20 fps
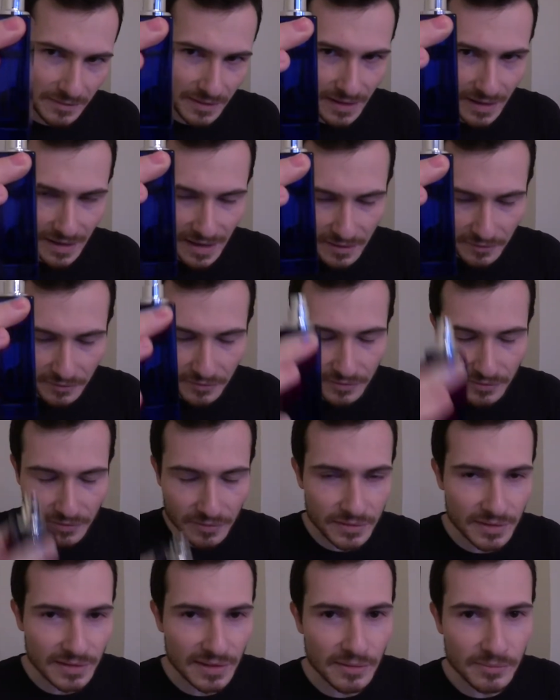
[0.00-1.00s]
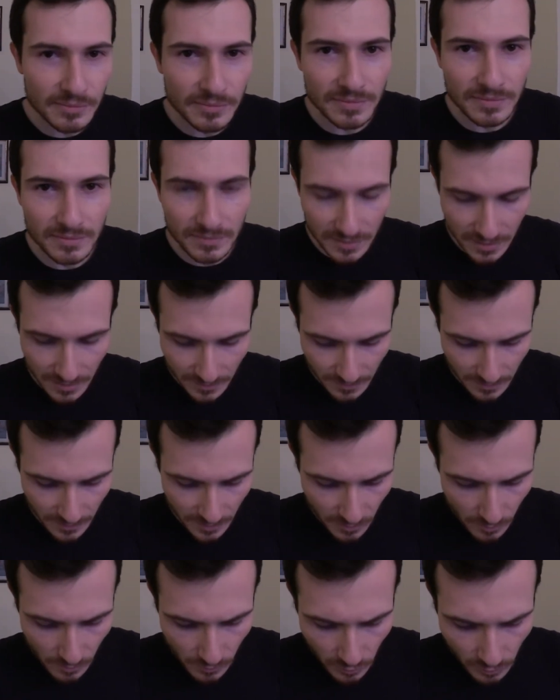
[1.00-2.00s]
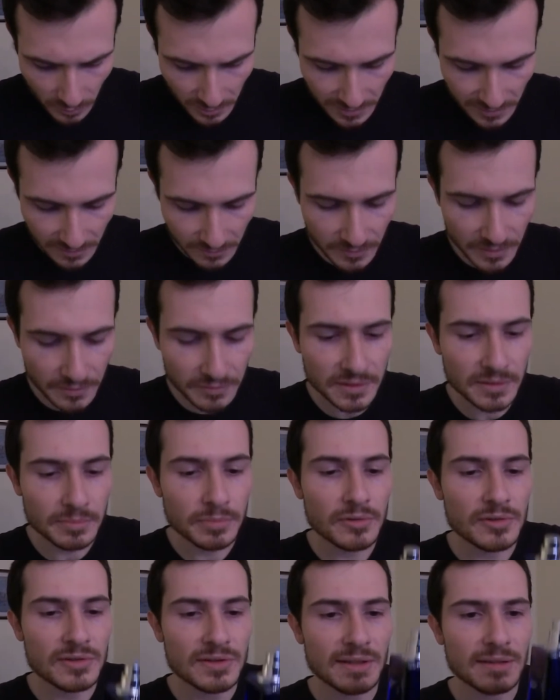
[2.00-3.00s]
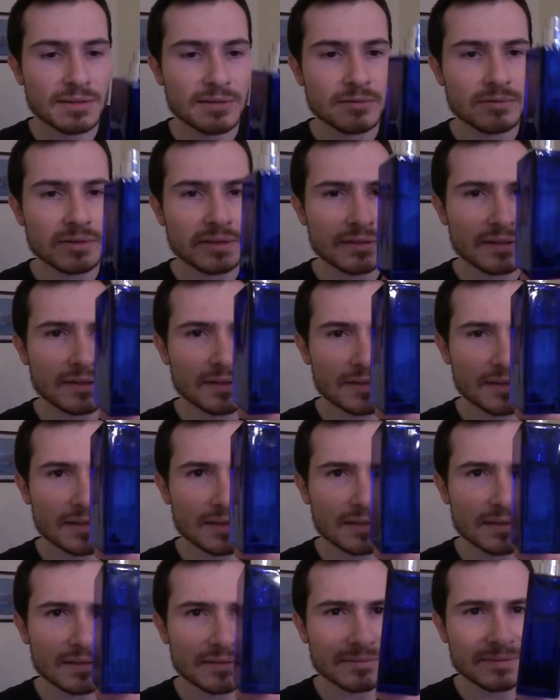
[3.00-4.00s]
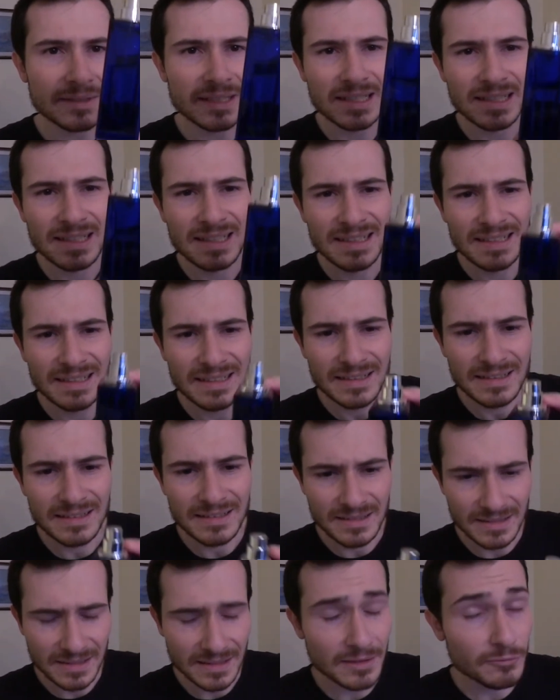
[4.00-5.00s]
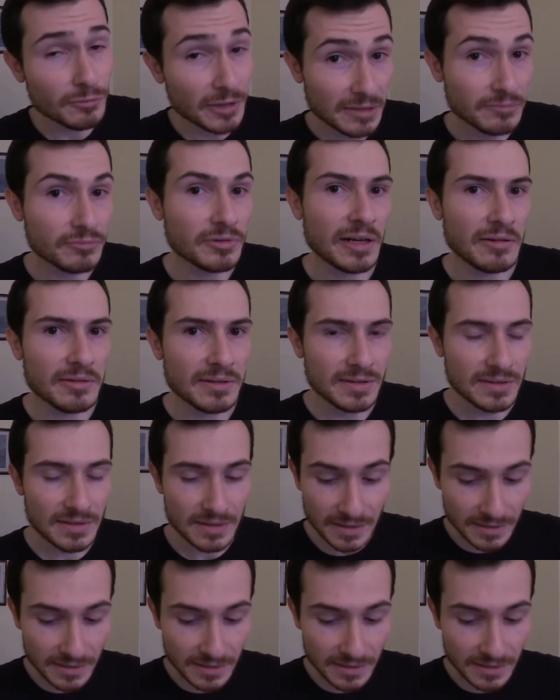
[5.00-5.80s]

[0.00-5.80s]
I have some more than 50% of it still. Great fragrance.